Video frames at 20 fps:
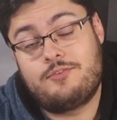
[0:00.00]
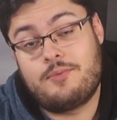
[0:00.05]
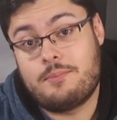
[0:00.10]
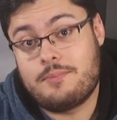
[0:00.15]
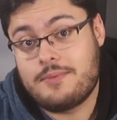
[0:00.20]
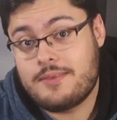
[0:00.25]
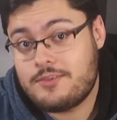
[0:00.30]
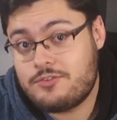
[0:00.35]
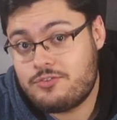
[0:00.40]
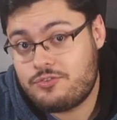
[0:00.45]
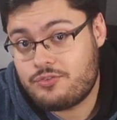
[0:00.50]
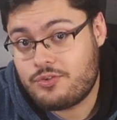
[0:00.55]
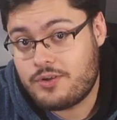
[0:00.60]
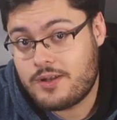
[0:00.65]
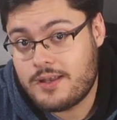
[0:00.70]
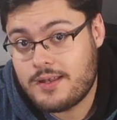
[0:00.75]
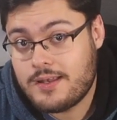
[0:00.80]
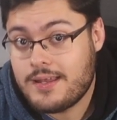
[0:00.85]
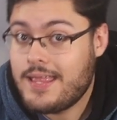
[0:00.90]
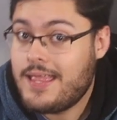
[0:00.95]
from this
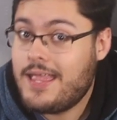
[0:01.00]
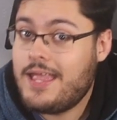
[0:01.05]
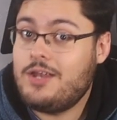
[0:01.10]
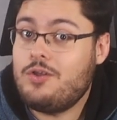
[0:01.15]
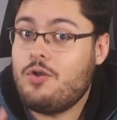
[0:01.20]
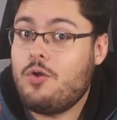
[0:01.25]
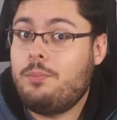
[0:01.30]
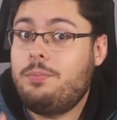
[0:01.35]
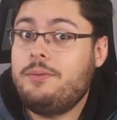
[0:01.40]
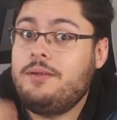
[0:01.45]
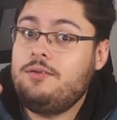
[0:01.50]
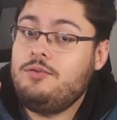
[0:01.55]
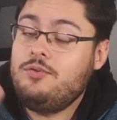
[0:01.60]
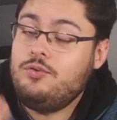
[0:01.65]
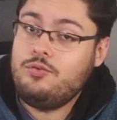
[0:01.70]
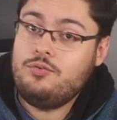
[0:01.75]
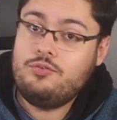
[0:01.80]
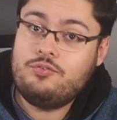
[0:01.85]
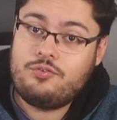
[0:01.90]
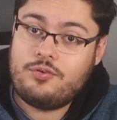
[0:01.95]
trade and open a
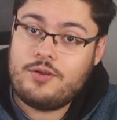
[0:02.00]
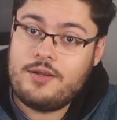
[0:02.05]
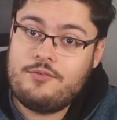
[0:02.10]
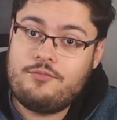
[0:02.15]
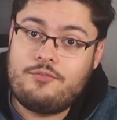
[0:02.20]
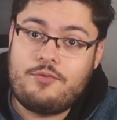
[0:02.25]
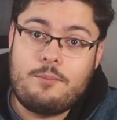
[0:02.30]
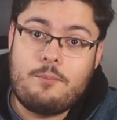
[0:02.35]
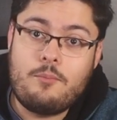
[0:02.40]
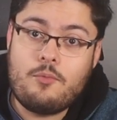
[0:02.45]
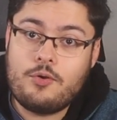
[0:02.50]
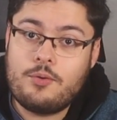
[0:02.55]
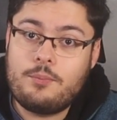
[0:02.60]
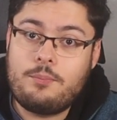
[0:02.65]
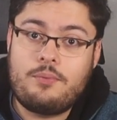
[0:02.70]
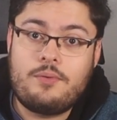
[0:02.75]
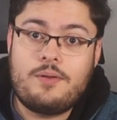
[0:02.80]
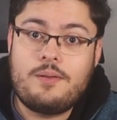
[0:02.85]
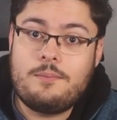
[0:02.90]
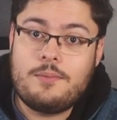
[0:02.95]
new trade for more
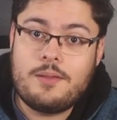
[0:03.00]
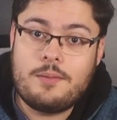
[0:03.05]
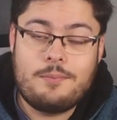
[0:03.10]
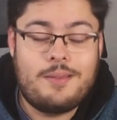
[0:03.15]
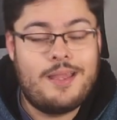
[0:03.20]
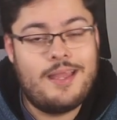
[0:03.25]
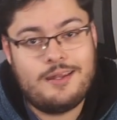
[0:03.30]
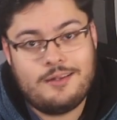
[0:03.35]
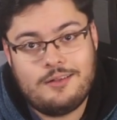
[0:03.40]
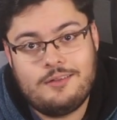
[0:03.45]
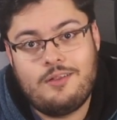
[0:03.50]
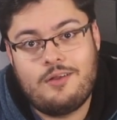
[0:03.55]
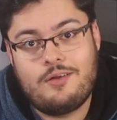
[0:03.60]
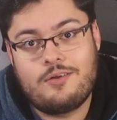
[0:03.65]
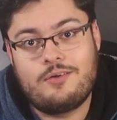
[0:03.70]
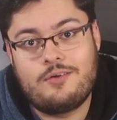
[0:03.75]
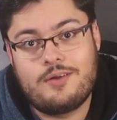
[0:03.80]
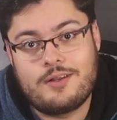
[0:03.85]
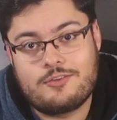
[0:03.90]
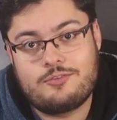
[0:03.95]
premium and a
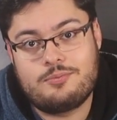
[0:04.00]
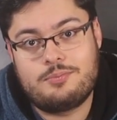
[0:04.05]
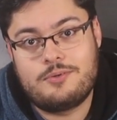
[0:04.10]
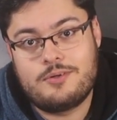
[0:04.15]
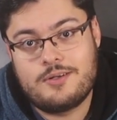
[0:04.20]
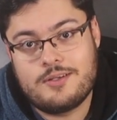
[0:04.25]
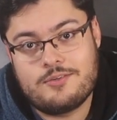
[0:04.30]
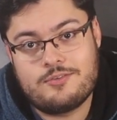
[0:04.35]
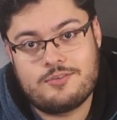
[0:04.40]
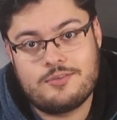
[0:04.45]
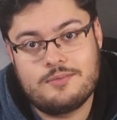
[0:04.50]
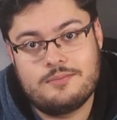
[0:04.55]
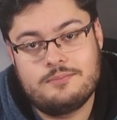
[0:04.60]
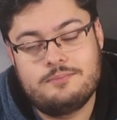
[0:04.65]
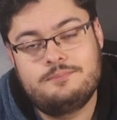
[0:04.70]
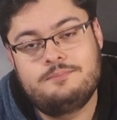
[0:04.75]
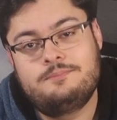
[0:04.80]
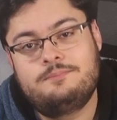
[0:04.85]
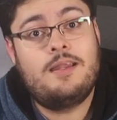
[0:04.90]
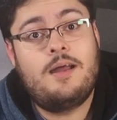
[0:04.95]
longer expiration.
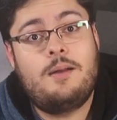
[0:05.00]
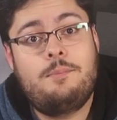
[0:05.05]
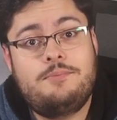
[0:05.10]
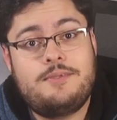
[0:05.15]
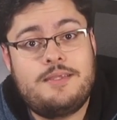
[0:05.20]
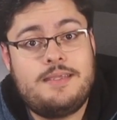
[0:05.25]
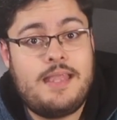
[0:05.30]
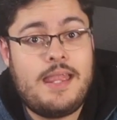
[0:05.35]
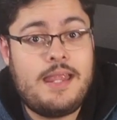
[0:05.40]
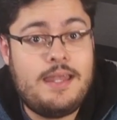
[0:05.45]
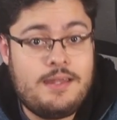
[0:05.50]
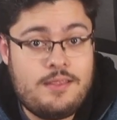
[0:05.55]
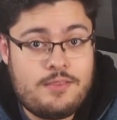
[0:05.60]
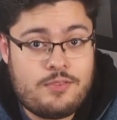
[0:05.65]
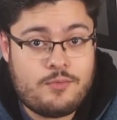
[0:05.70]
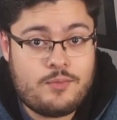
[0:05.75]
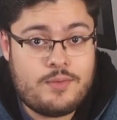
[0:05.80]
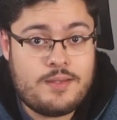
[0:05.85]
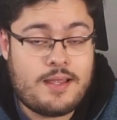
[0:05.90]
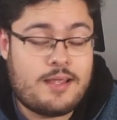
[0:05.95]
In Update
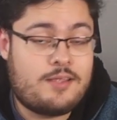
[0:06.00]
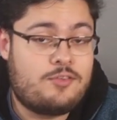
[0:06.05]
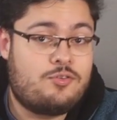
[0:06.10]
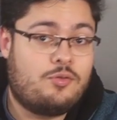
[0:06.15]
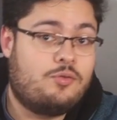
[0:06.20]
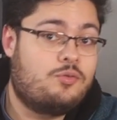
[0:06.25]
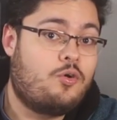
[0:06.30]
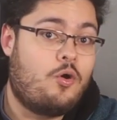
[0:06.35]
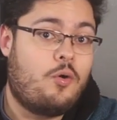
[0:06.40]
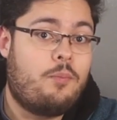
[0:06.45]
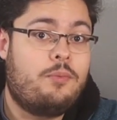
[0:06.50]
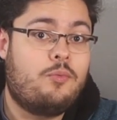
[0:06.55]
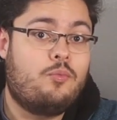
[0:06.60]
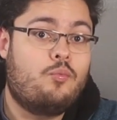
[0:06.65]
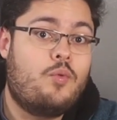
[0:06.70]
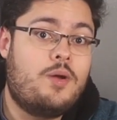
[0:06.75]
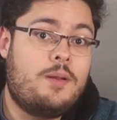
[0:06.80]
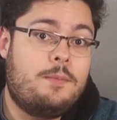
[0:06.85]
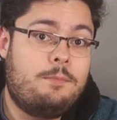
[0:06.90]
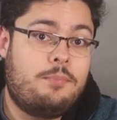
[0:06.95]
83, I sold to open
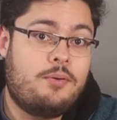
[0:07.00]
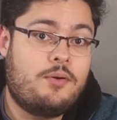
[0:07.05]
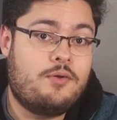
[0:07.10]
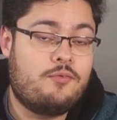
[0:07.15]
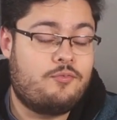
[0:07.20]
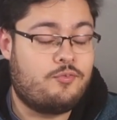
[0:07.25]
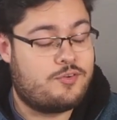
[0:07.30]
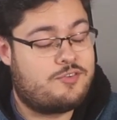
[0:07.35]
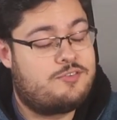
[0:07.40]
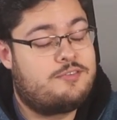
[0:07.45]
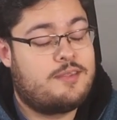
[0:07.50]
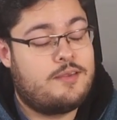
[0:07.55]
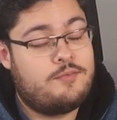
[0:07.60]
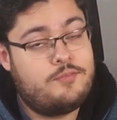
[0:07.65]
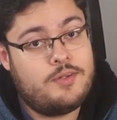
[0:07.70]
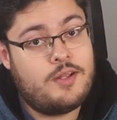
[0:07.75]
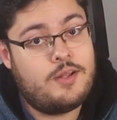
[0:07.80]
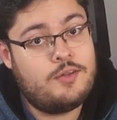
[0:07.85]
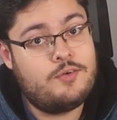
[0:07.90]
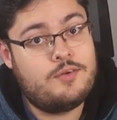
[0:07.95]
1 put for
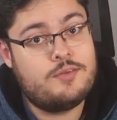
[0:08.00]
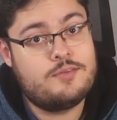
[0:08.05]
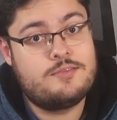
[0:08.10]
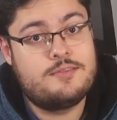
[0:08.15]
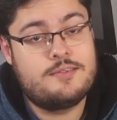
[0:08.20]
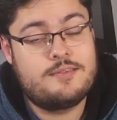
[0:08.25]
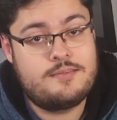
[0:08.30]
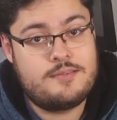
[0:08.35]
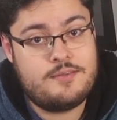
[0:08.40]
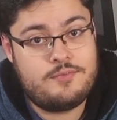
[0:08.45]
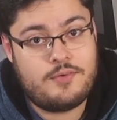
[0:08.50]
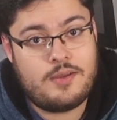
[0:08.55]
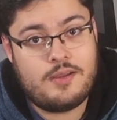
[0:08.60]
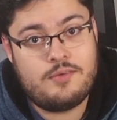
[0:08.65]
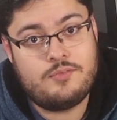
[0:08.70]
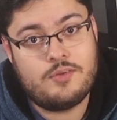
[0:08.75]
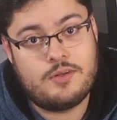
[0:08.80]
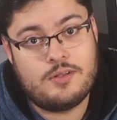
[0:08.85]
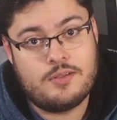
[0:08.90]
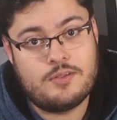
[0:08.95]

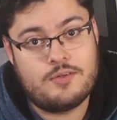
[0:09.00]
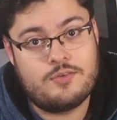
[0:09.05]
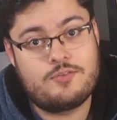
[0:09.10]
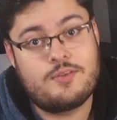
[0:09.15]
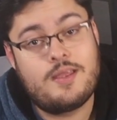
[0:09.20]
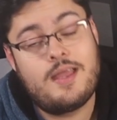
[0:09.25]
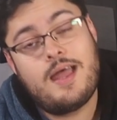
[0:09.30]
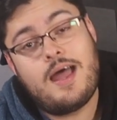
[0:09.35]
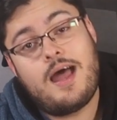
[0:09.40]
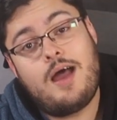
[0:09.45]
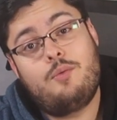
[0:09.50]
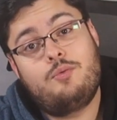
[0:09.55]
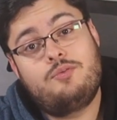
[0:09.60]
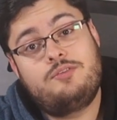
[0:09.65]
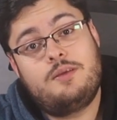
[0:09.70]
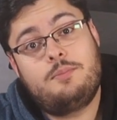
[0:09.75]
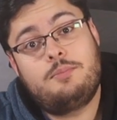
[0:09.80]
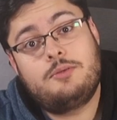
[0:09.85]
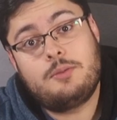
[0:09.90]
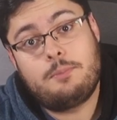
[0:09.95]
$765. I was
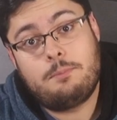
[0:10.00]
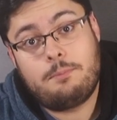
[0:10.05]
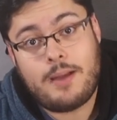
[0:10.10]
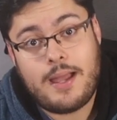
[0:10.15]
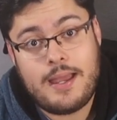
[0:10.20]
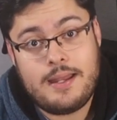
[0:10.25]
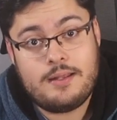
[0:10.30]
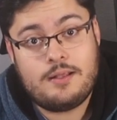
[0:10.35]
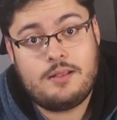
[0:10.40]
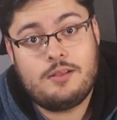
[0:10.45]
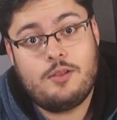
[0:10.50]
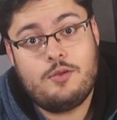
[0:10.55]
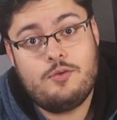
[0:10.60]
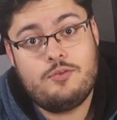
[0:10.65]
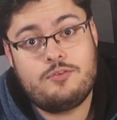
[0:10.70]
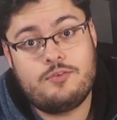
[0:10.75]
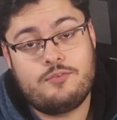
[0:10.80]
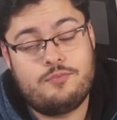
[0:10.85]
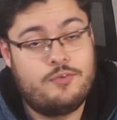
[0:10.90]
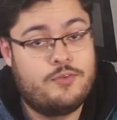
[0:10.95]
able to buy to
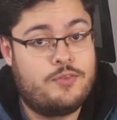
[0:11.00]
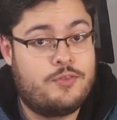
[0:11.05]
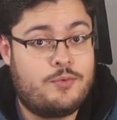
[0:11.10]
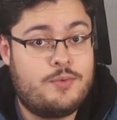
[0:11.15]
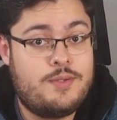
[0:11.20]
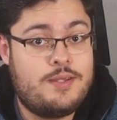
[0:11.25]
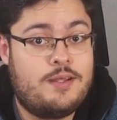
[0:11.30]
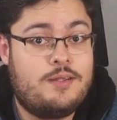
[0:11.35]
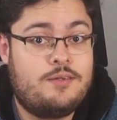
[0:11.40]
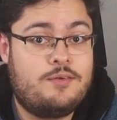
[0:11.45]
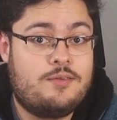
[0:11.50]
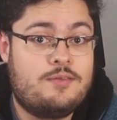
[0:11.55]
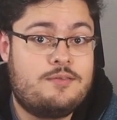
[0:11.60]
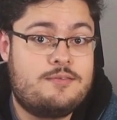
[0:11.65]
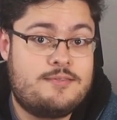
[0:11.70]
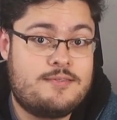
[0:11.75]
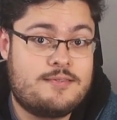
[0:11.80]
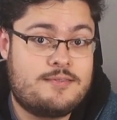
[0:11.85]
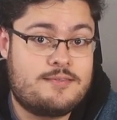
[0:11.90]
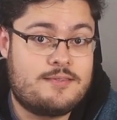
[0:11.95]
close it for
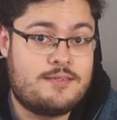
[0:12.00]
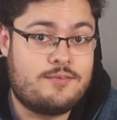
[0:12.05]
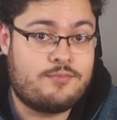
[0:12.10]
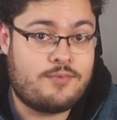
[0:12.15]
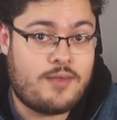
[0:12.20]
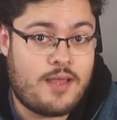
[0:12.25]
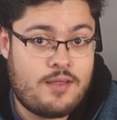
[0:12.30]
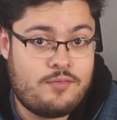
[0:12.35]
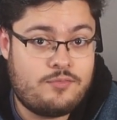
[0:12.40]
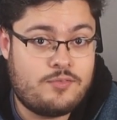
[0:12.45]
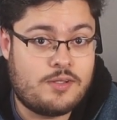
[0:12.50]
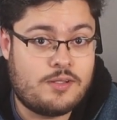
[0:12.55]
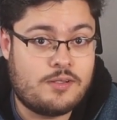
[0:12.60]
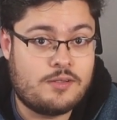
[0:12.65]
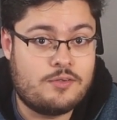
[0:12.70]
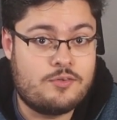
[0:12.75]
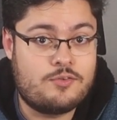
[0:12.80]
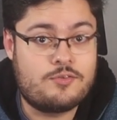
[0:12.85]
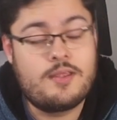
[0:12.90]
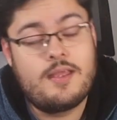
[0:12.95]

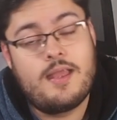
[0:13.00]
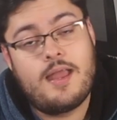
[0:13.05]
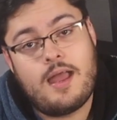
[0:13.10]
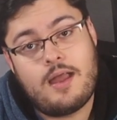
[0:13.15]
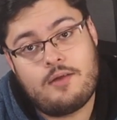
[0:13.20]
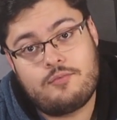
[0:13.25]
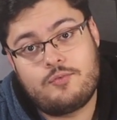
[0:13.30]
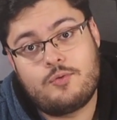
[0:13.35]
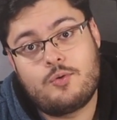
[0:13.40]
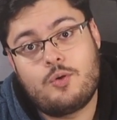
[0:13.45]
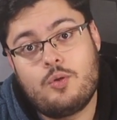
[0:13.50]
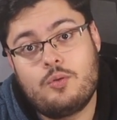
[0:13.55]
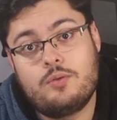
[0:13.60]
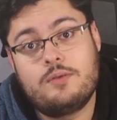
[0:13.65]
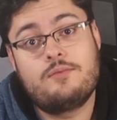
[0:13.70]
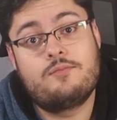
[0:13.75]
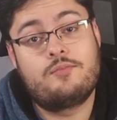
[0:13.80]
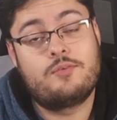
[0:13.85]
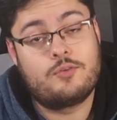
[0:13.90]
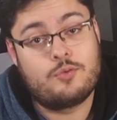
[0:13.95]
$365 after
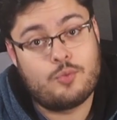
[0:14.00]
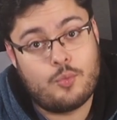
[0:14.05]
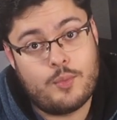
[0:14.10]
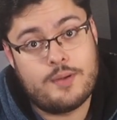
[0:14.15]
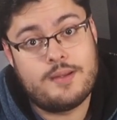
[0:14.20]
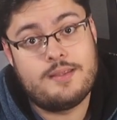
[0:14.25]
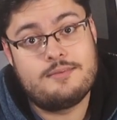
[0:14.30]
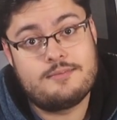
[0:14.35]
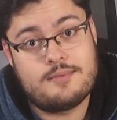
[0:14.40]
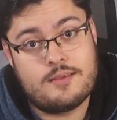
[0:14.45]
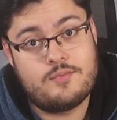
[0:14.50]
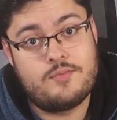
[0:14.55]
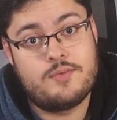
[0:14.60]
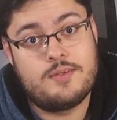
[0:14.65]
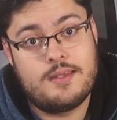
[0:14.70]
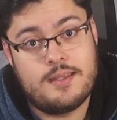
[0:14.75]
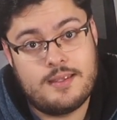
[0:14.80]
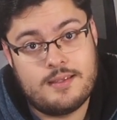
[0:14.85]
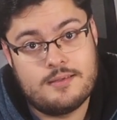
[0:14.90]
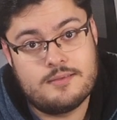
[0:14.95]
holding for 27
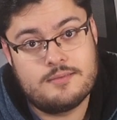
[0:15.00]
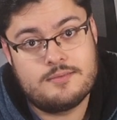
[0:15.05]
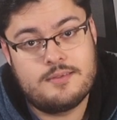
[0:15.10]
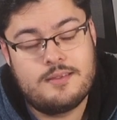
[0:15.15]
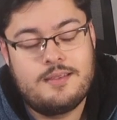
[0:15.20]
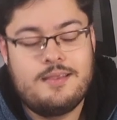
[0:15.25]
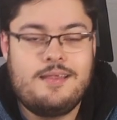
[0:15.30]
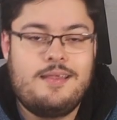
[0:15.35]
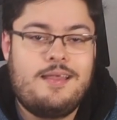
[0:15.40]
days.